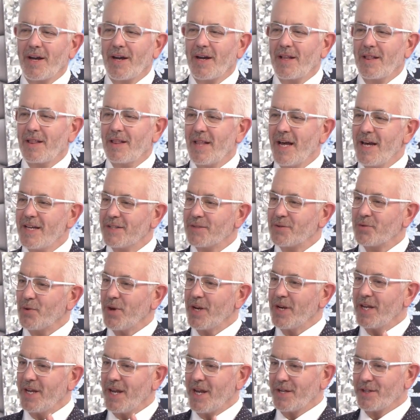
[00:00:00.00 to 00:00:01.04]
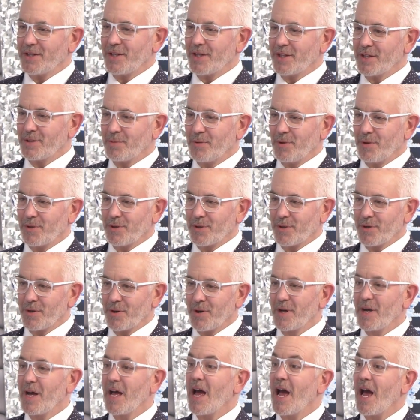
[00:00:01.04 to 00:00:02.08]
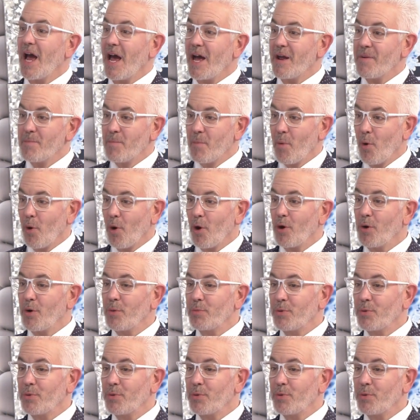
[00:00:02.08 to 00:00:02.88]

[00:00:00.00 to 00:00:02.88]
Less radiation exposure and more